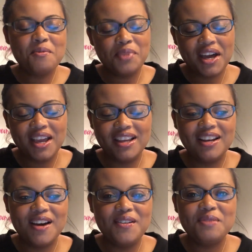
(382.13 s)
But,
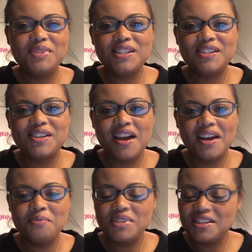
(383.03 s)
you know, I'm still
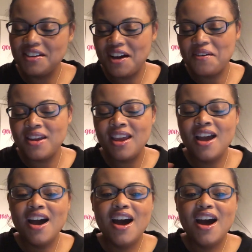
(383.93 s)
trying, still going.